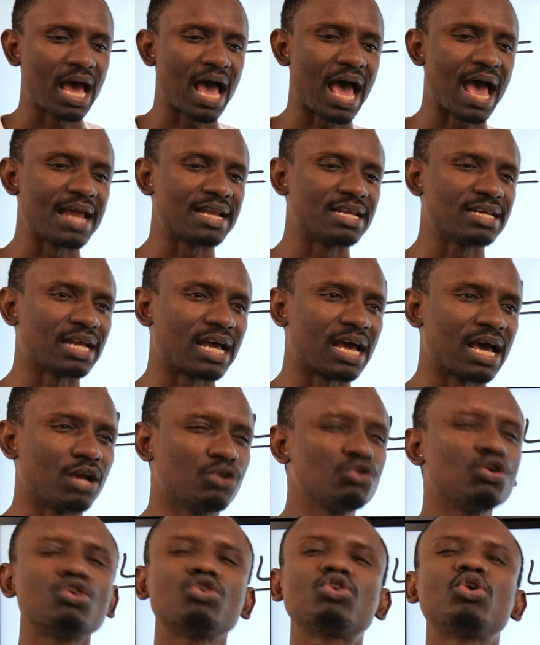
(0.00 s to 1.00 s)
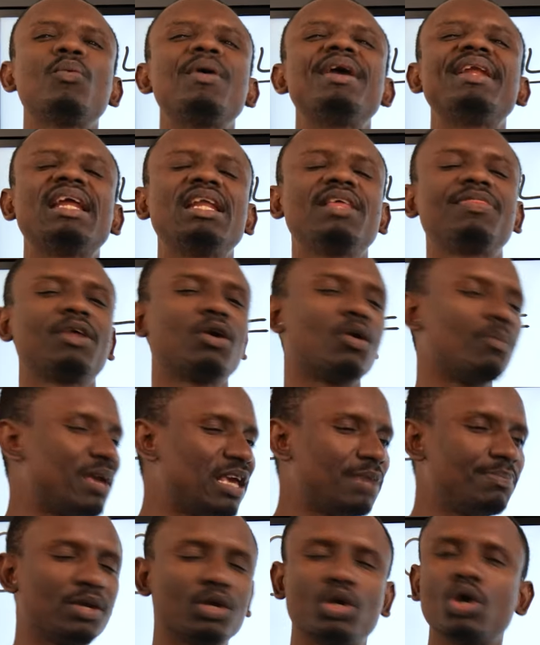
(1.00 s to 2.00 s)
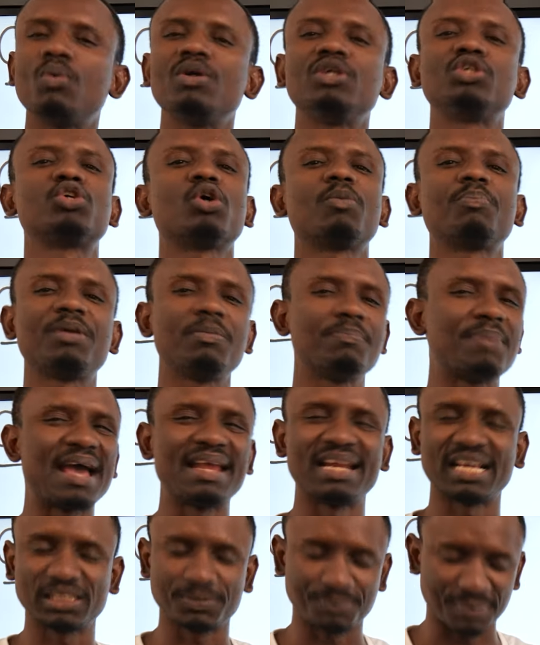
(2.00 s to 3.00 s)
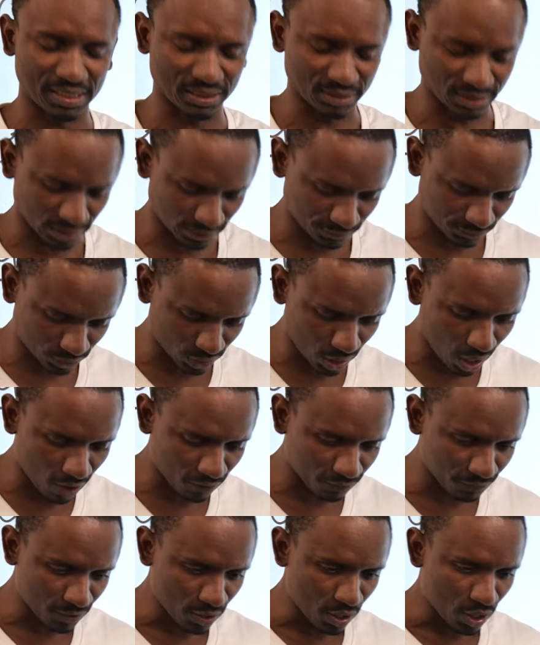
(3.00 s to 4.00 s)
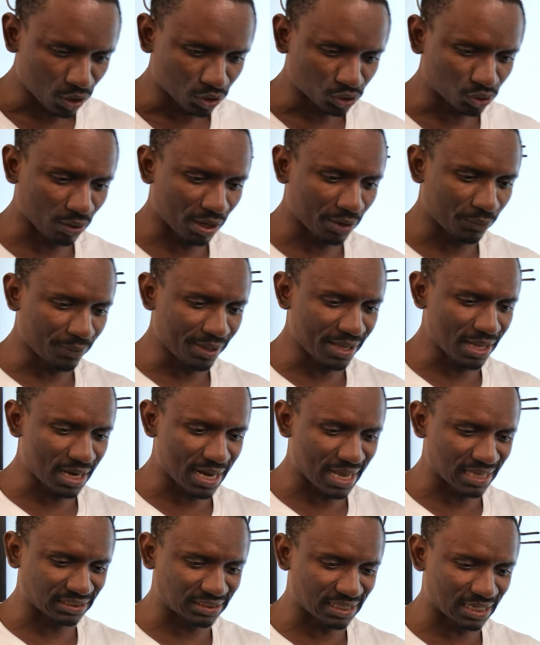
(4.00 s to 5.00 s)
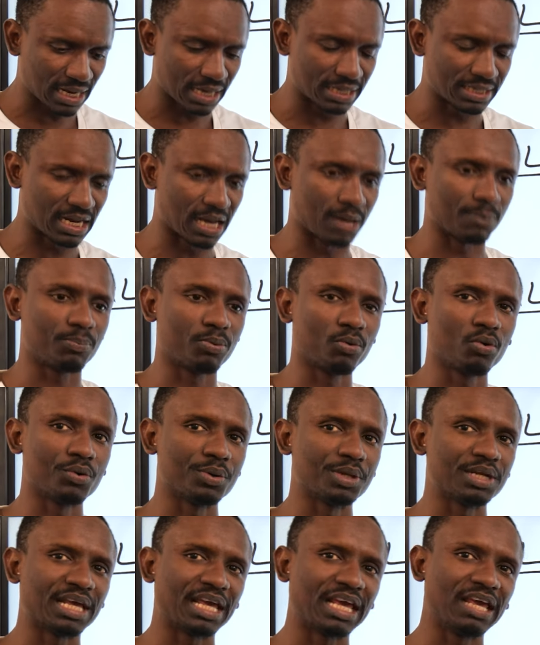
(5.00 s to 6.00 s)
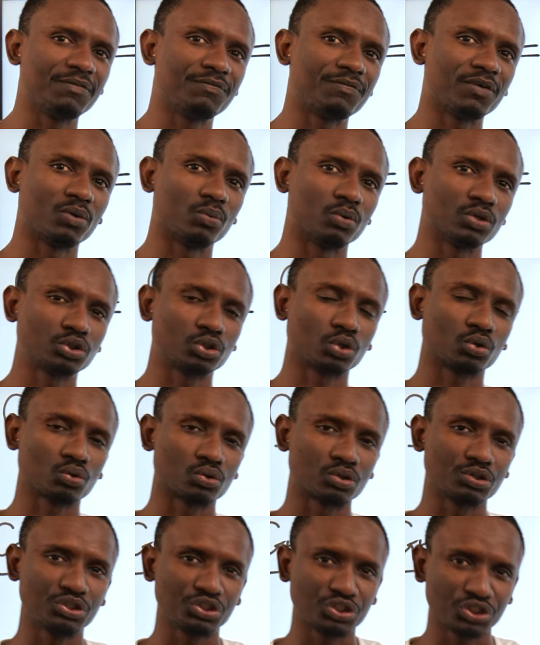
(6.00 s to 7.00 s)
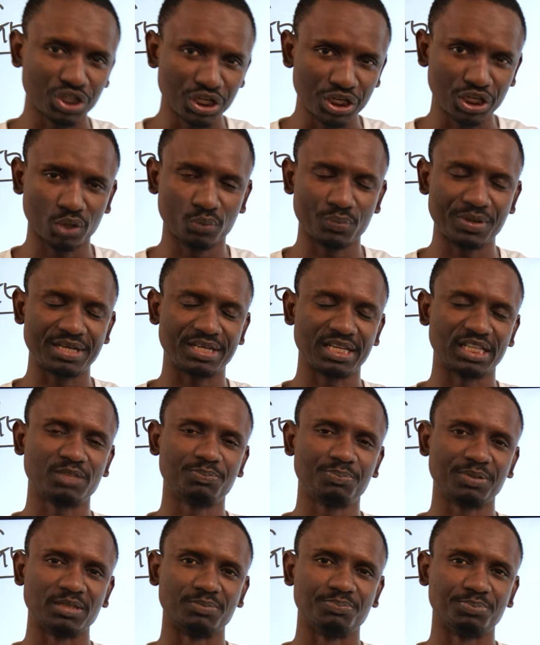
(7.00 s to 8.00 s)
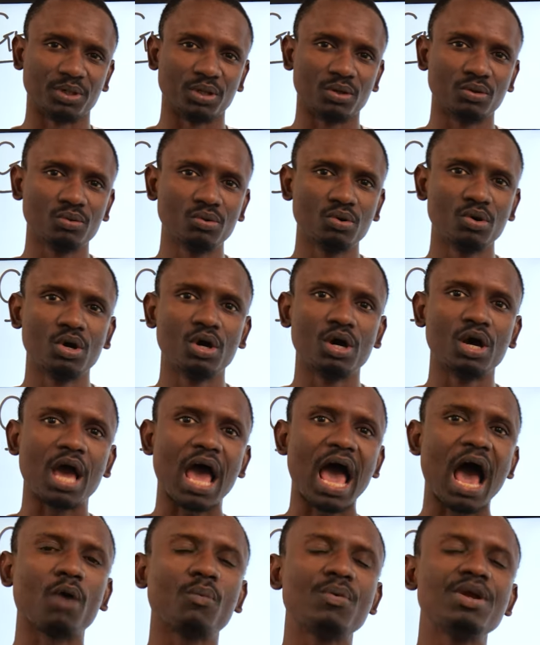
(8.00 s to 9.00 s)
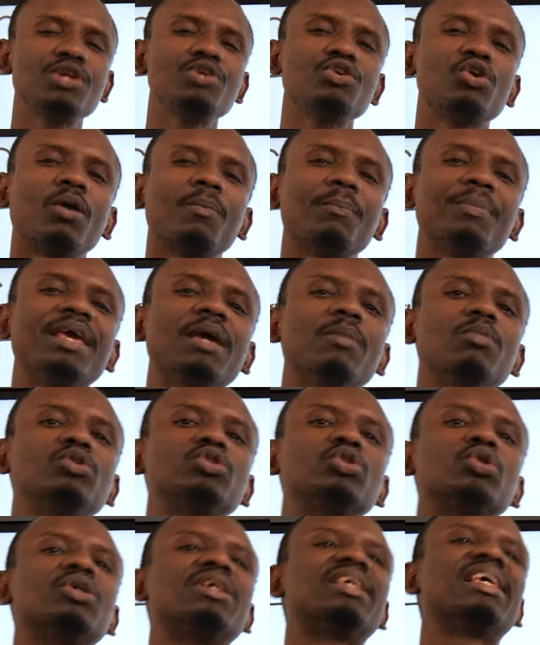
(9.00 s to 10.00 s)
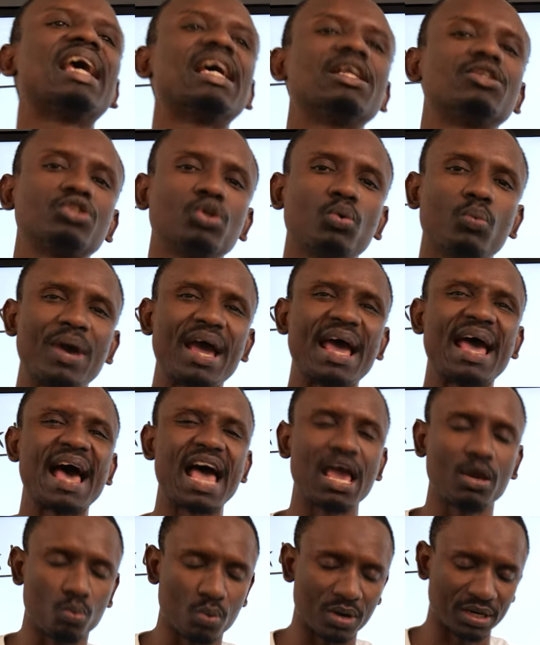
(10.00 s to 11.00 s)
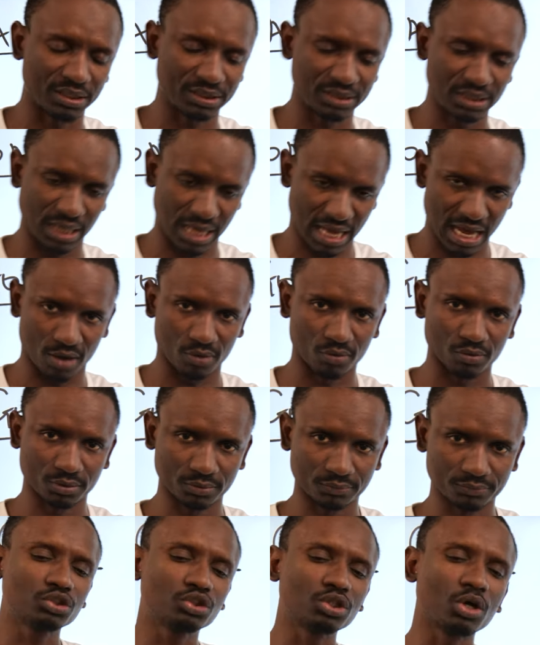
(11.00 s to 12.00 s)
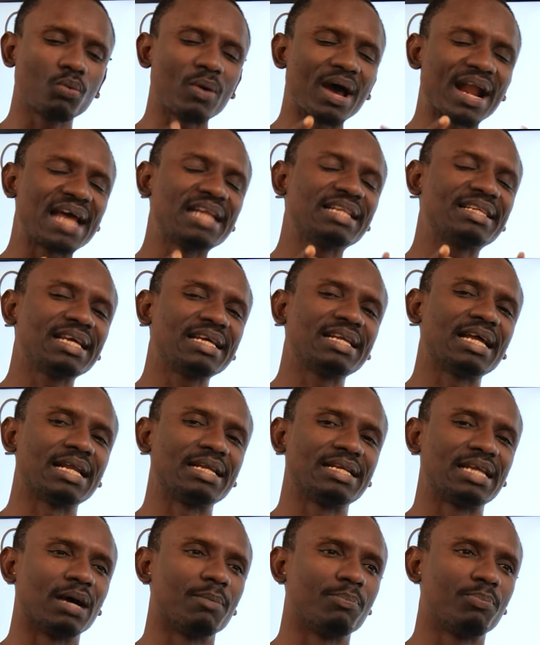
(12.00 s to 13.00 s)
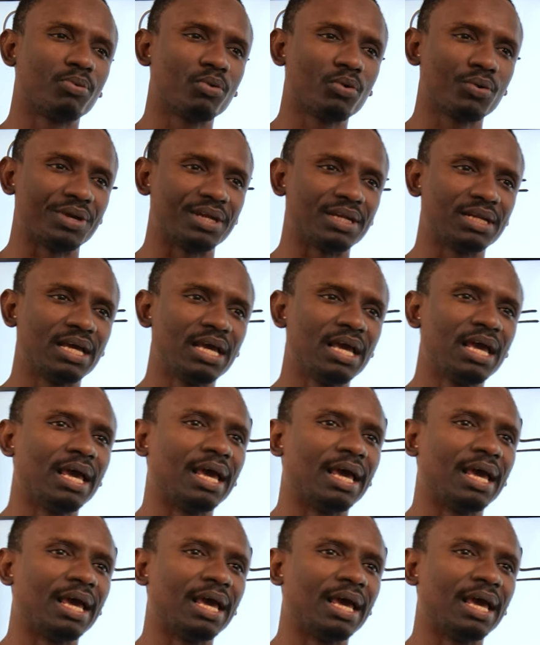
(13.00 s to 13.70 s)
and not doing anything, or maybe going shopping, buying expensive stuff. So I realized then at that point, if I was to continue with these people, I will not be able to get to where I want to go. So what I did at that point